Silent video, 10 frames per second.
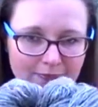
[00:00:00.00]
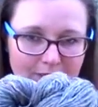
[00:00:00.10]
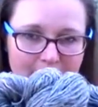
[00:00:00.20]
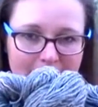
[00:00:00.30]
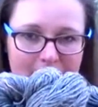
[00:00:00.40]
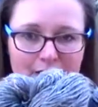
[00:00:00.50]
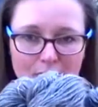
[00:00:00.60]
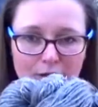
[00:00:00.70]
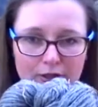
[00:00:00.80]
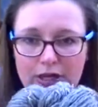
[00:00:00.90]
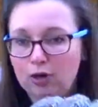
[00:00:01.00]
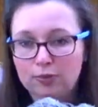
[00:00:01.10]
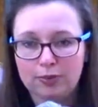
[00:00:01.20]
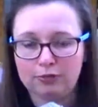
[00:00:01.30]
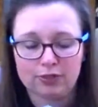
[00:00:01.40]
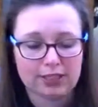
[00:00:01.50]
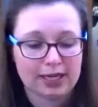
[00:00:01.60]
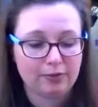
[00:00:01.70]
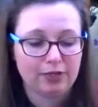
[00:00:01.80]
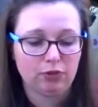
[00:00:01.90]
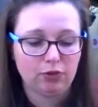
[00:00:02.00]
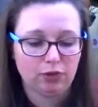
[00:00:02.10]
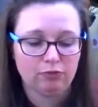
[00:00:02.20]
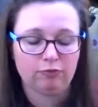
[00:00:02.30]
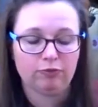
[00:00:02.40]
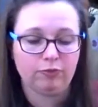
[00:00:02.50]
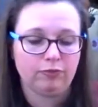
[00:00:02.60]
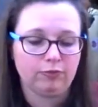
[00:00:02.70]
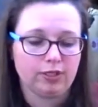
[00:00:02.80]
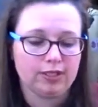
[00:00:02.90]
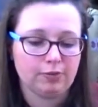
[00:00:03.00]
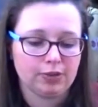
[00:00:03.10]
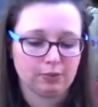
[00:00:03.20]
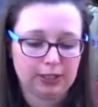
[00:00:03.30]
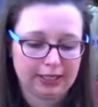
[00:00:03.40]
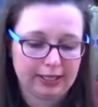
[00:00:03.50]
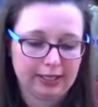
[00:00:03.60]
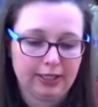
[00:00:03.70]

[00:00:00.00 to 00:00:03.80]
than these, because I got them at different times, even though I got them from the same supplier.